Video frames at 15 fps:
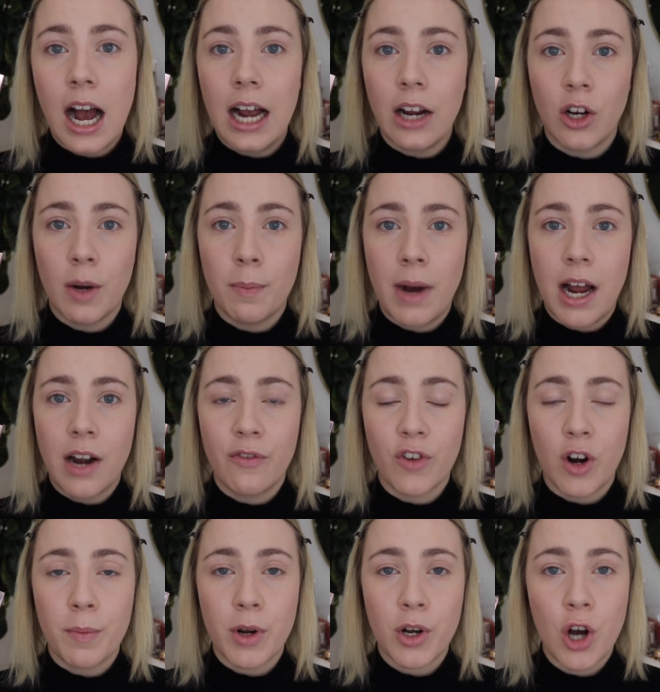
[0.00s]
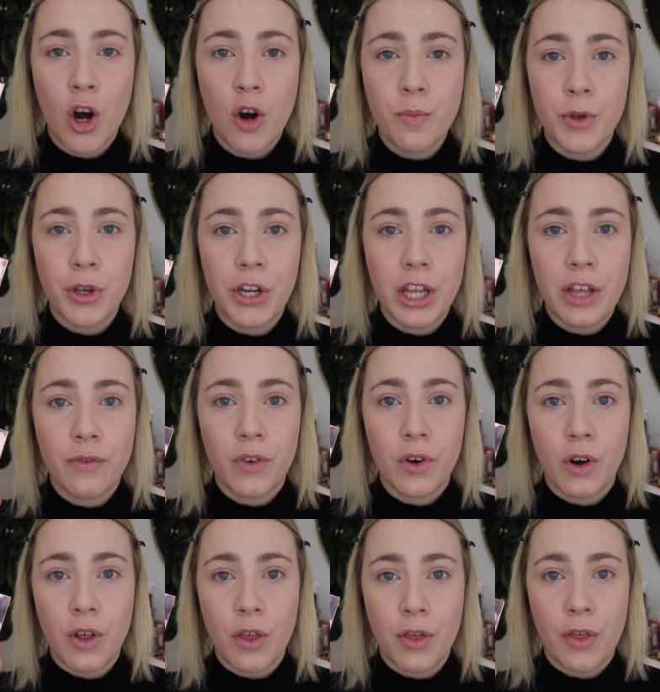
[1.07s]
I got mine from Cult Beauty
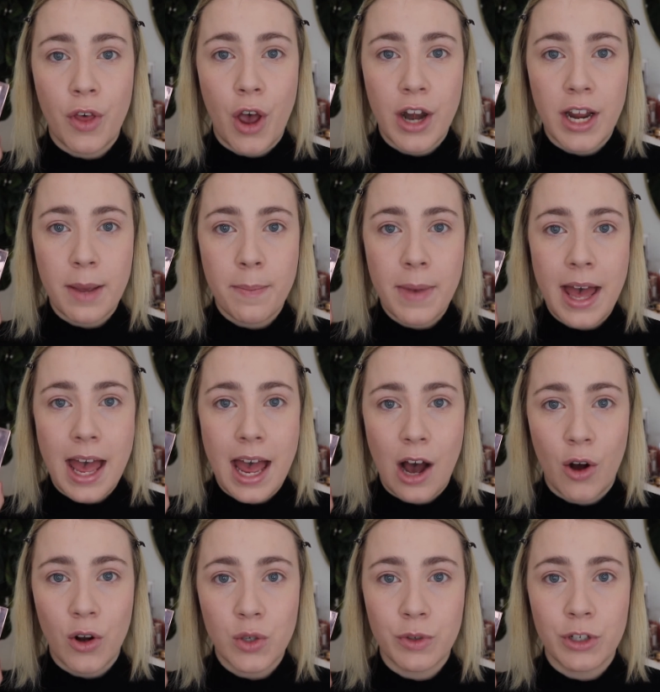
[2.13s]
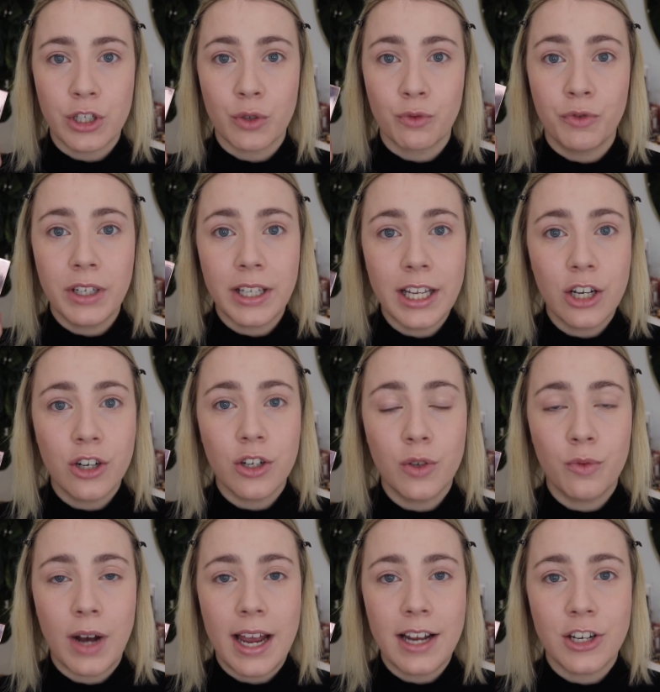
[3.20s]
for £30, which is a really good
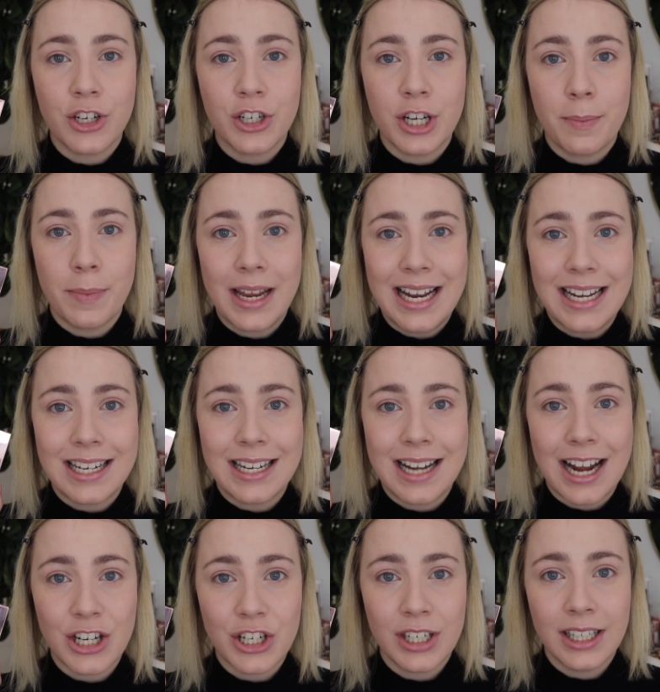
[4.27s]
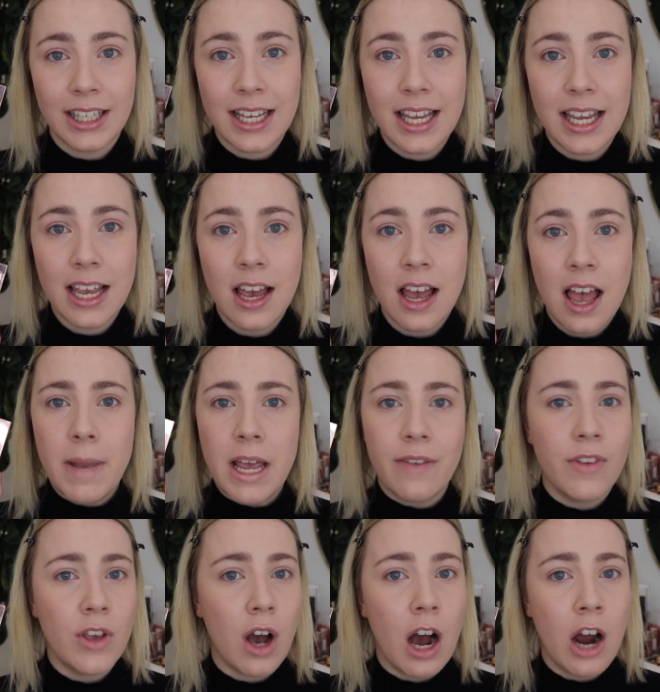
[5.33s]
way to ship internationally. But
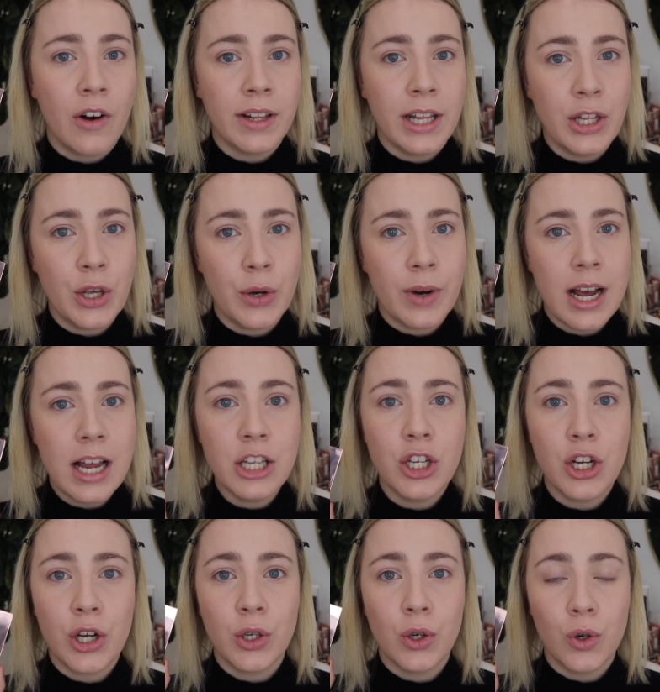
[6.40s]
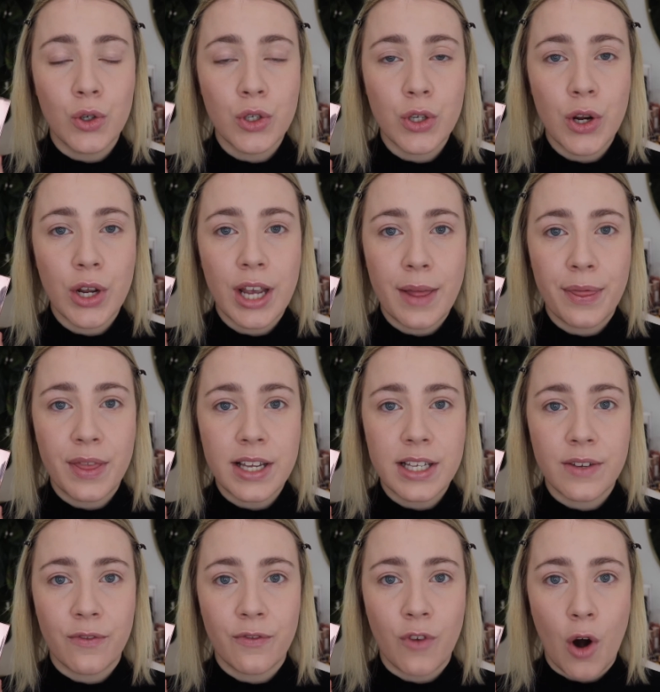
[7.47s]
if you are in the US, you can also get
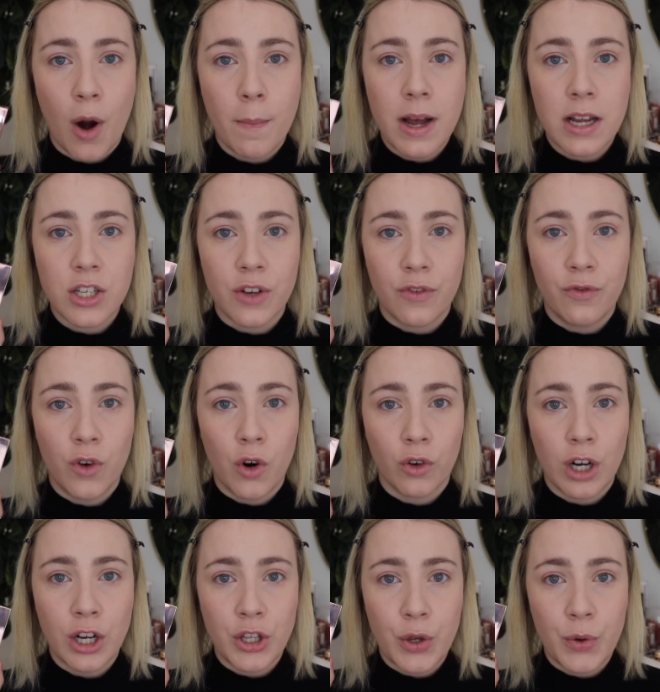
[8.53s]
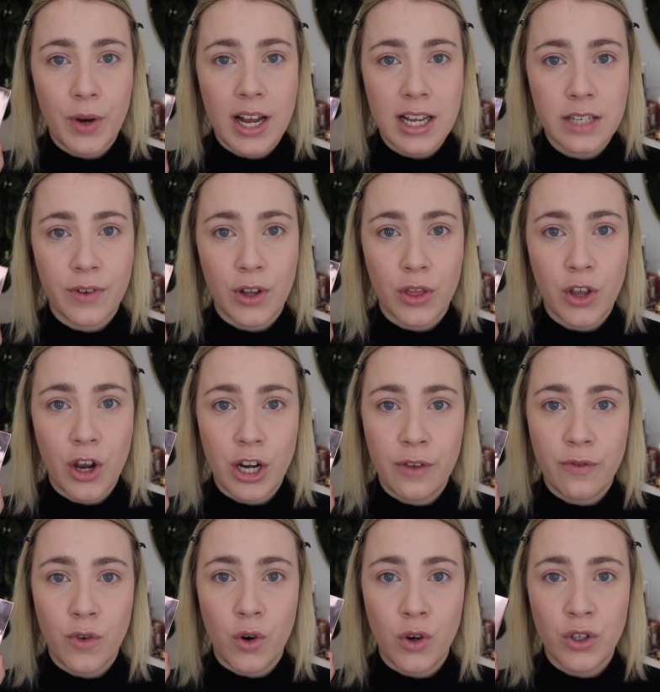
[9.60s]
this from Sephora US for
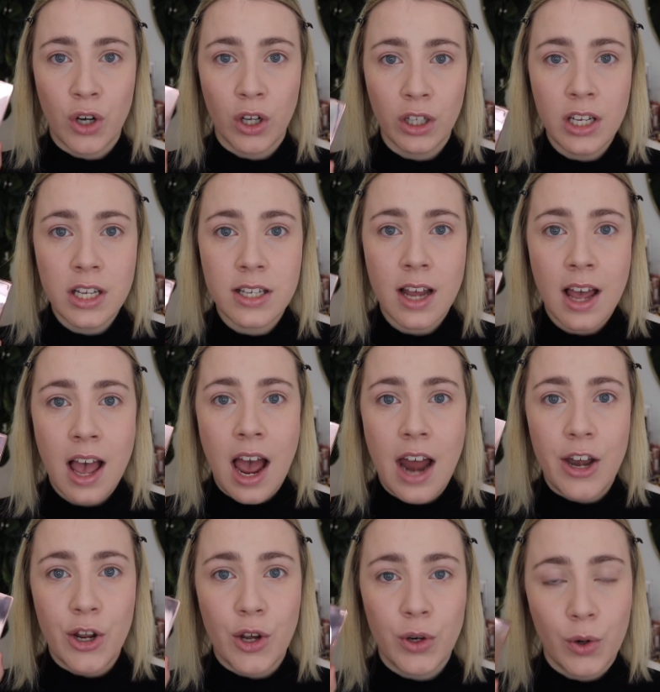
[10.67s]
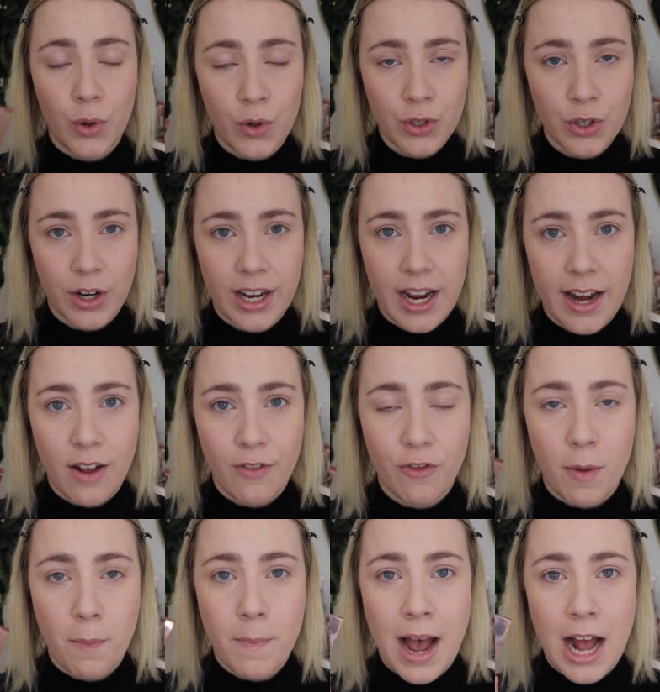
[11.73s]
$34, and you can also get it
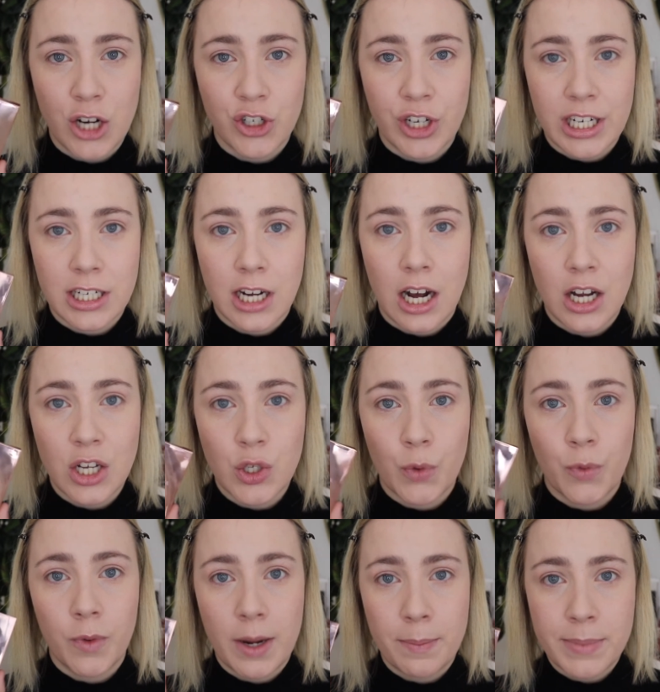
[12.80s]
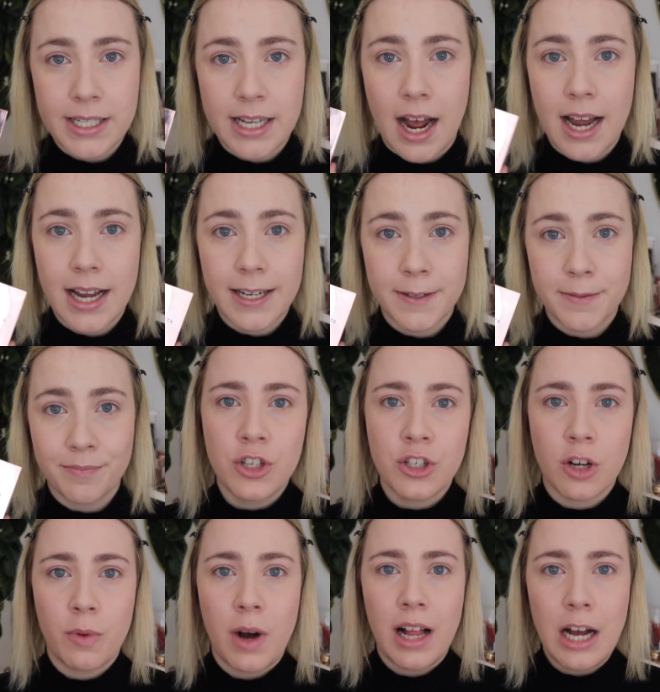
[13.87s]
from Patrick Ta's website. So
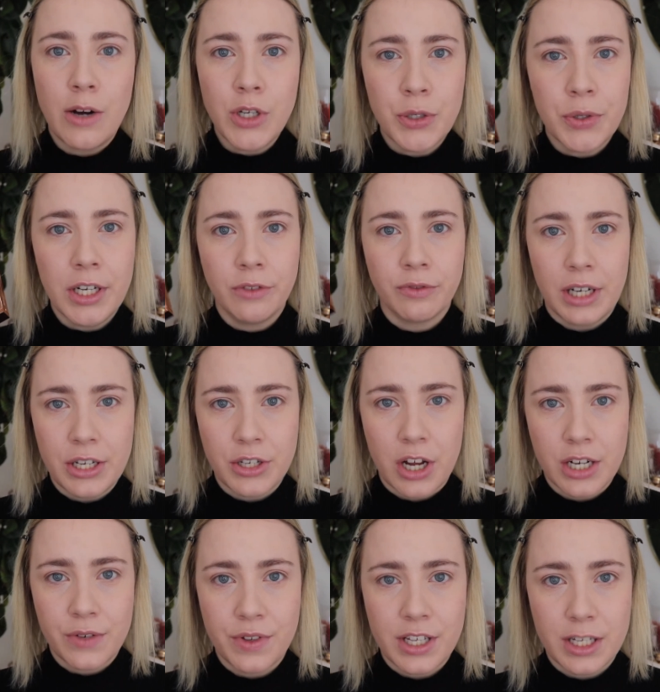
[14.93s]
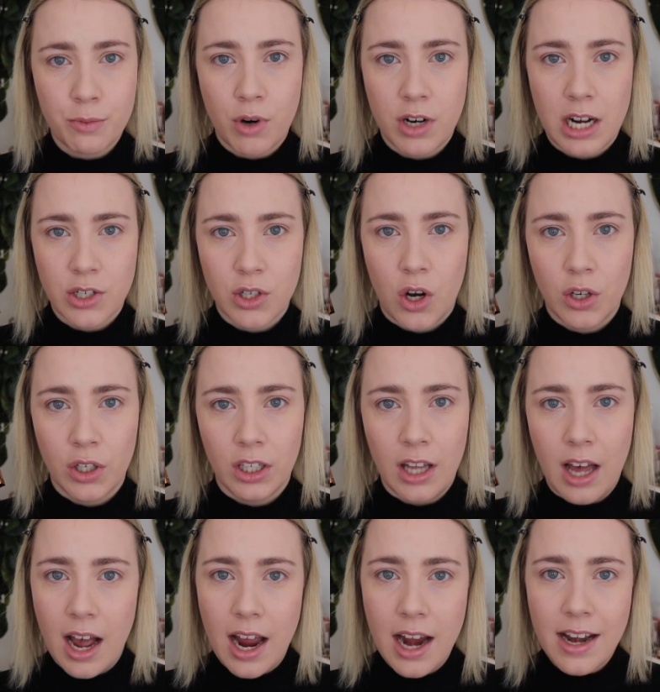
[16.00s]
while I was doing research for this product
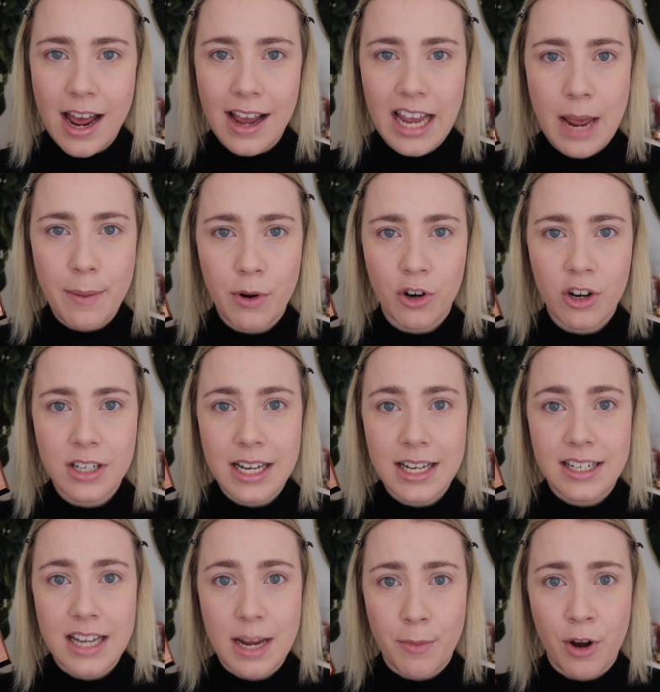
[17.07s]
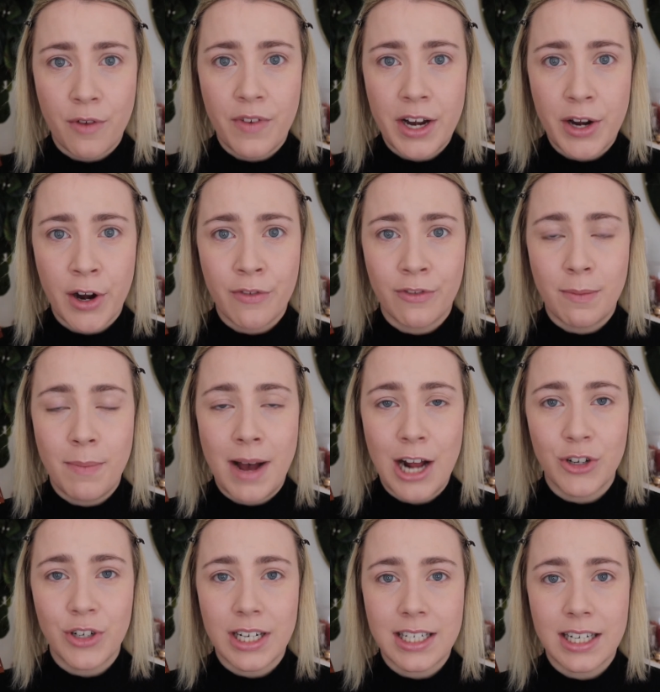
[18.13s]
online, I came across a demo video from
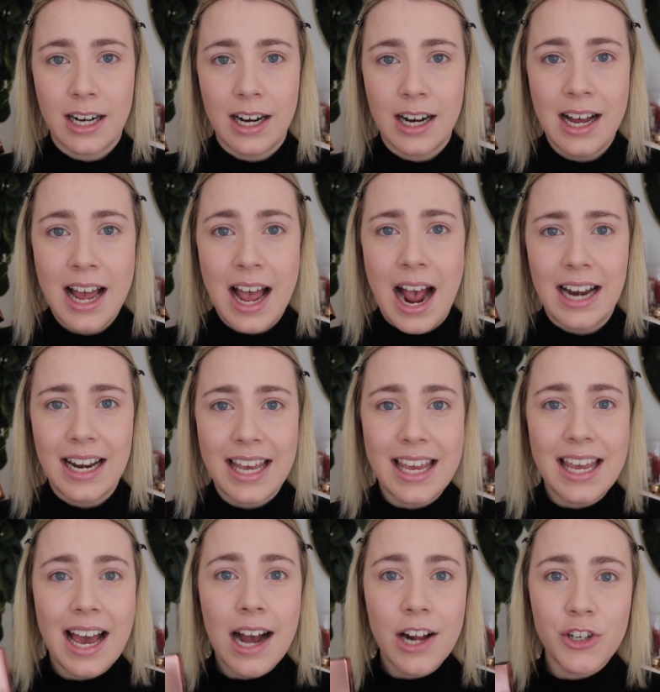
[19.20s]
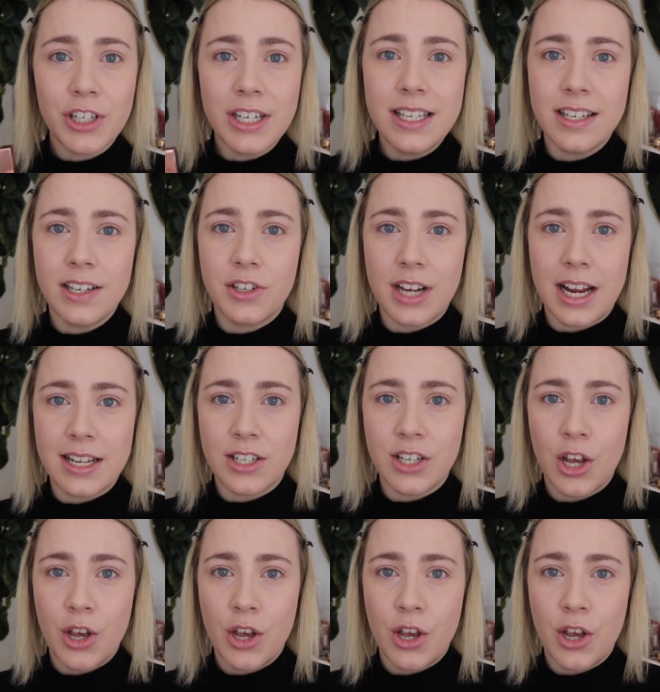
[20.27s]
Patrick Ta, and he actually suggests